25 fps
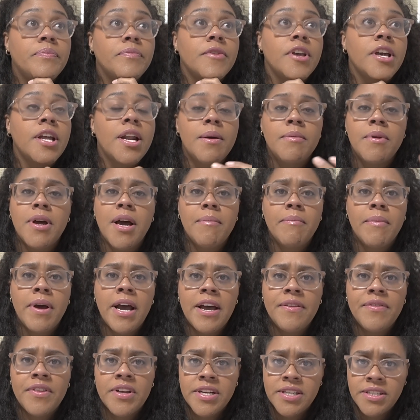And I'm not
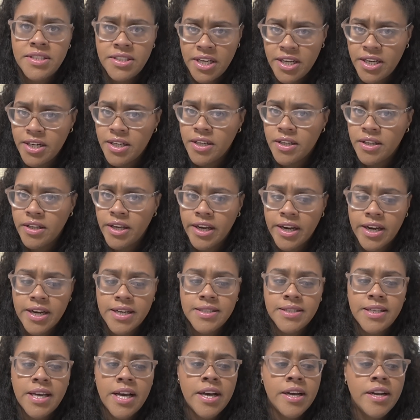mad that it didn't. Like I
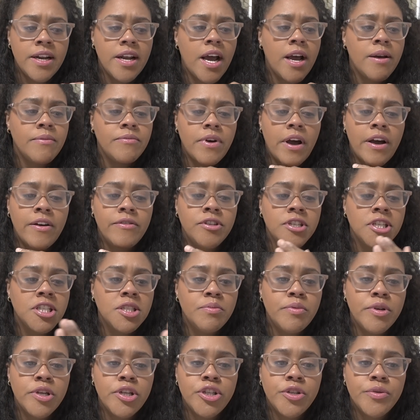said, I've just
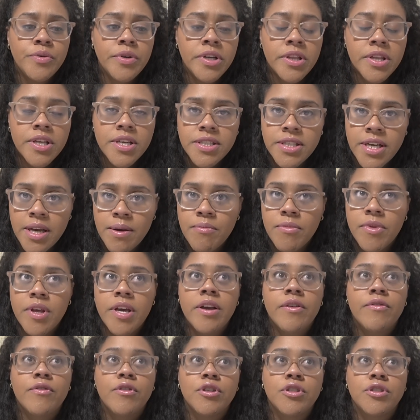been doing the same
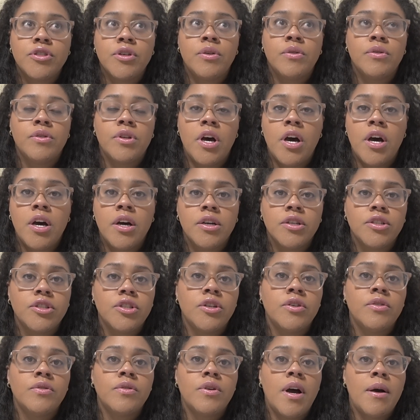thing for so long,
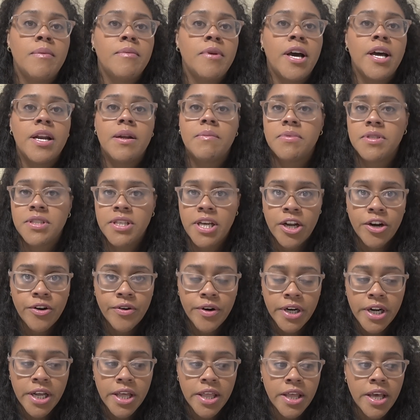so I'm not upset or
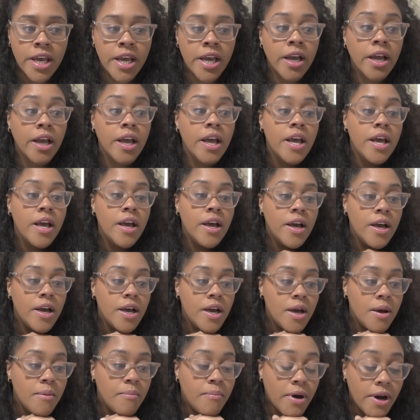anything.
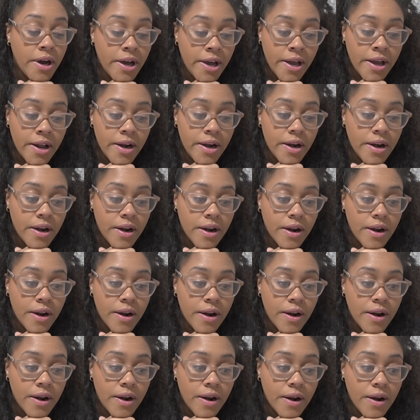But
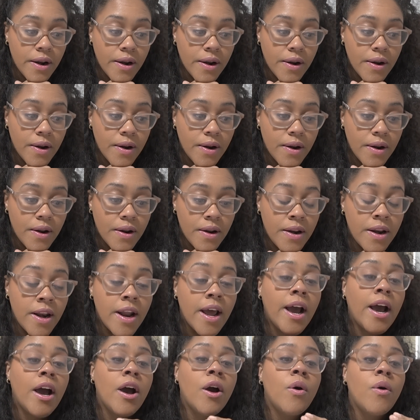
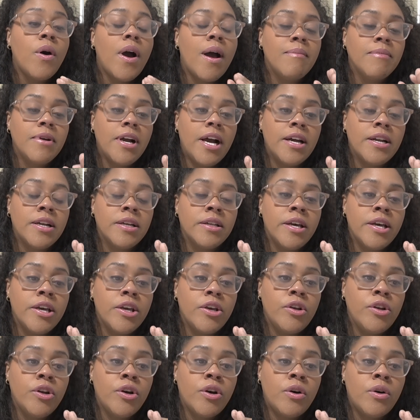now I'm kind of like,
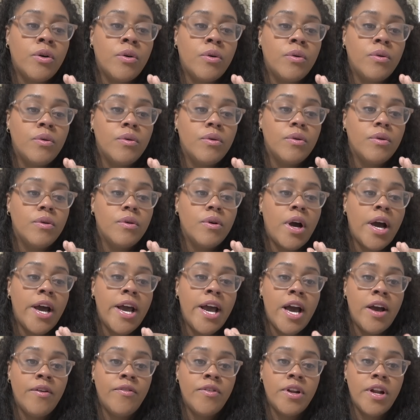I
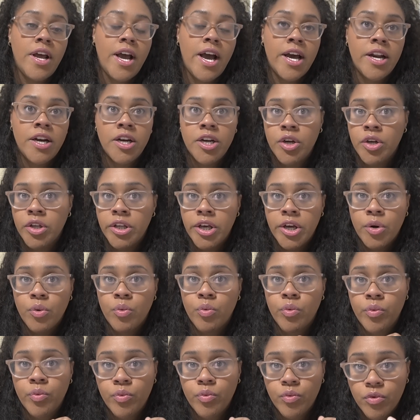haven't had any like
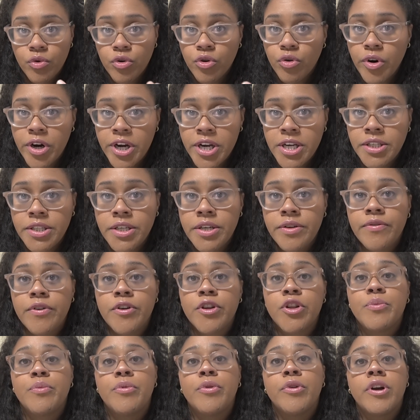crazy
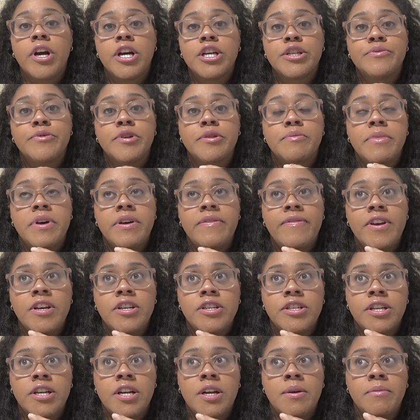further progression with my
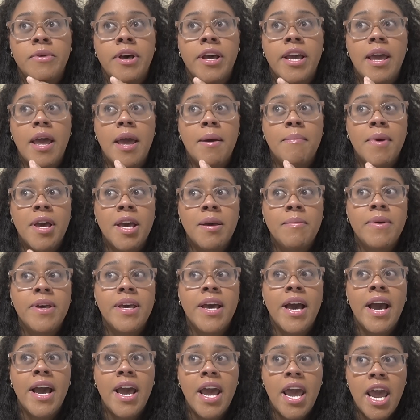vision. And I'm like, maybe
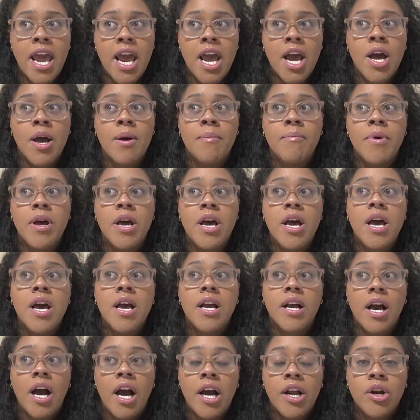I am
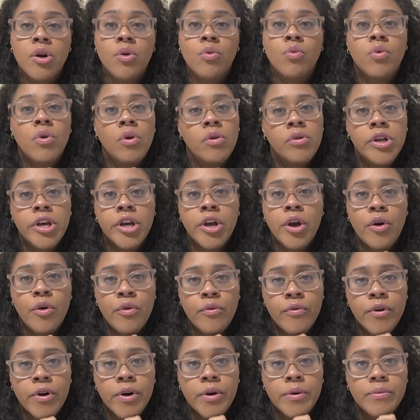kind of rolling
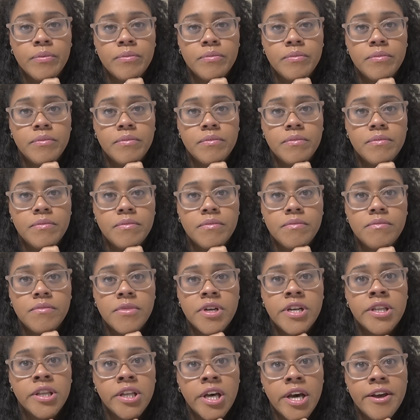over
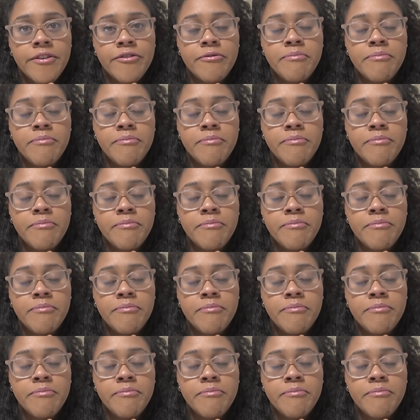in life.